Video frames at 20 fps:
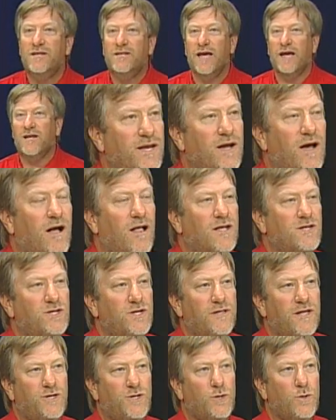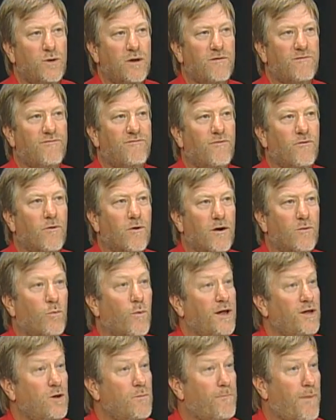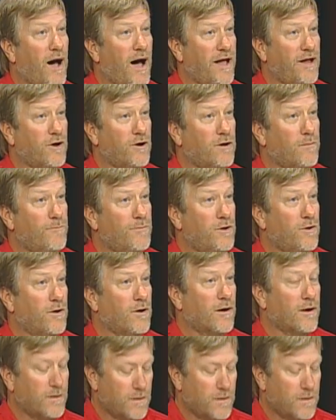technology that you can afford when you buy your computer.